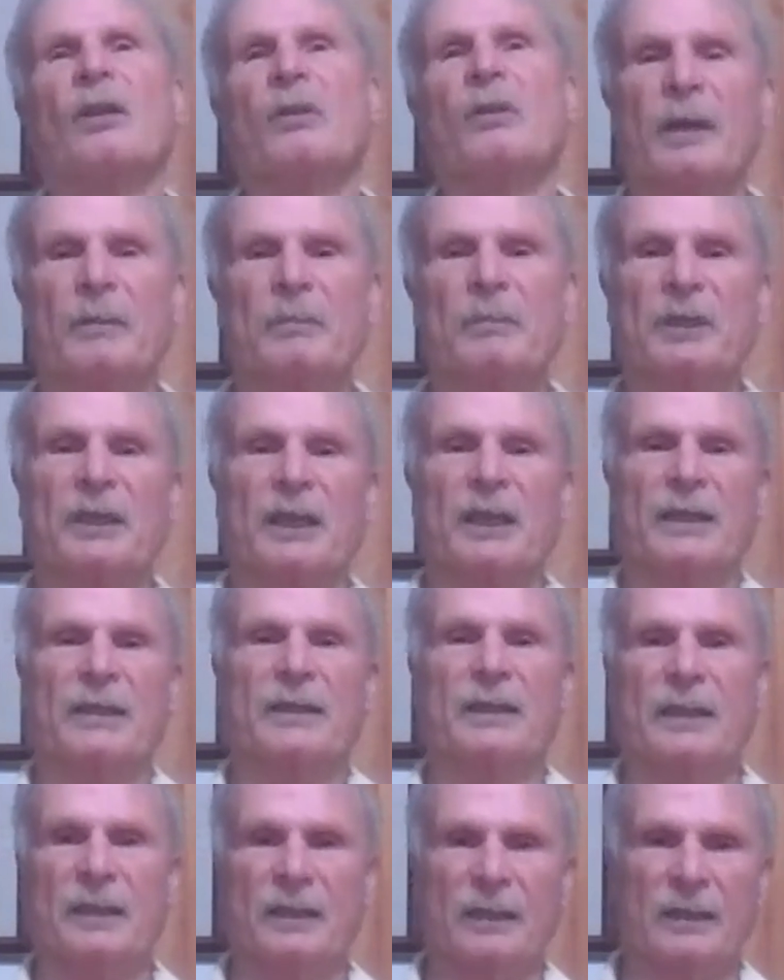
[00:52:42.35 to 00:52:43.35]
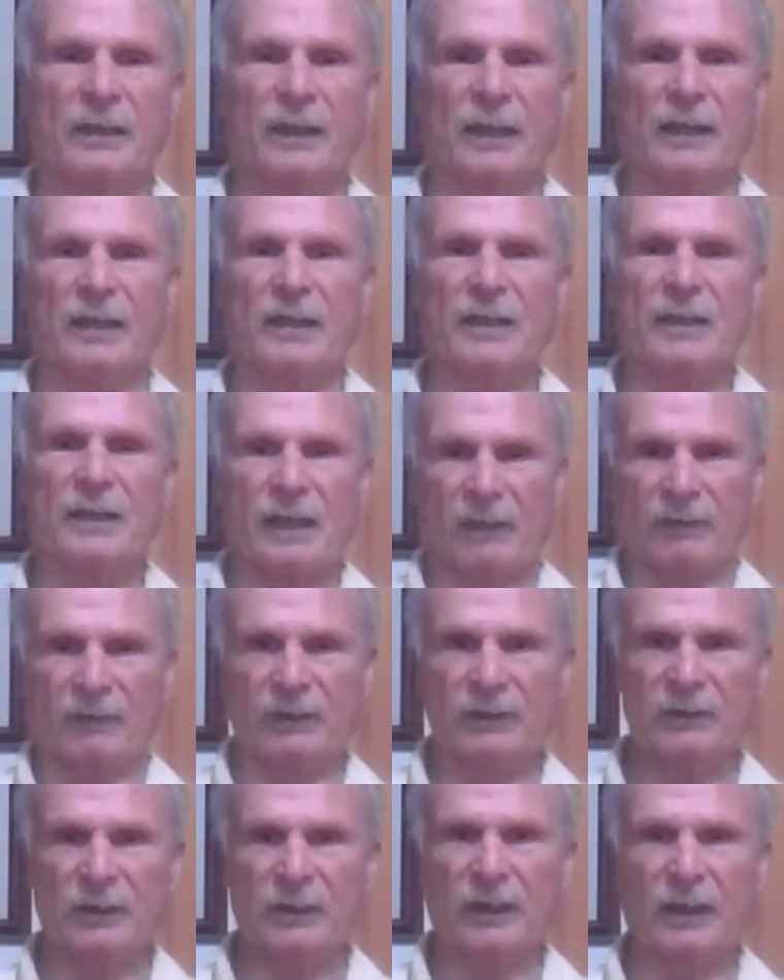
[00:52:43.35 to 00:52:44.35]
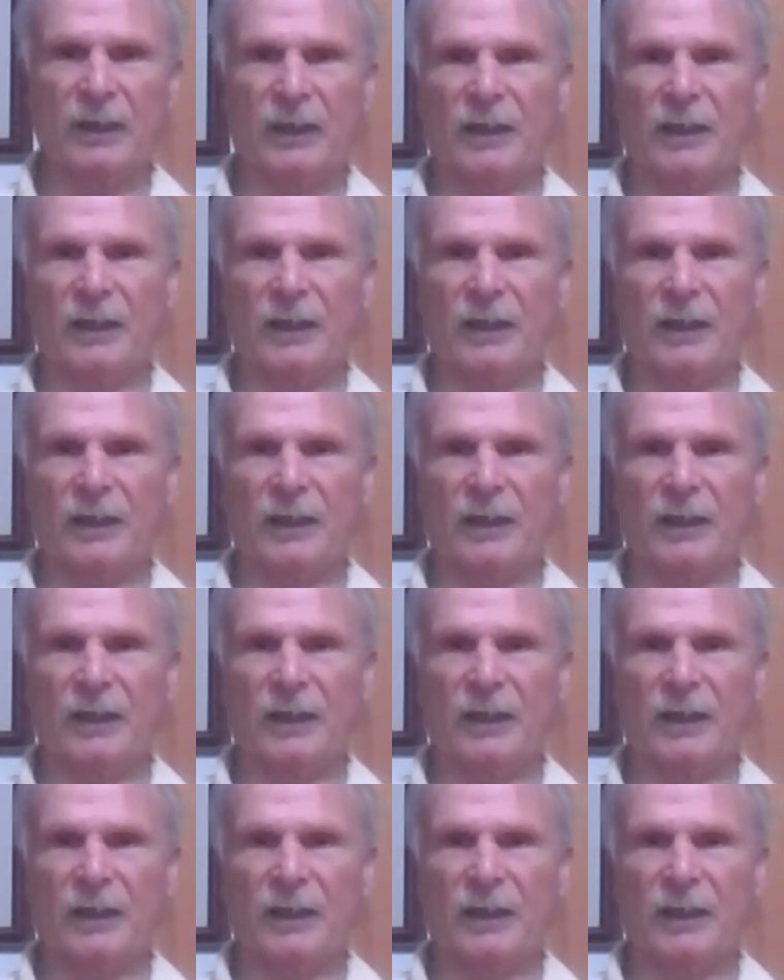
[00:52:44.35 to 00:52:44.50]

all the way up to 1987.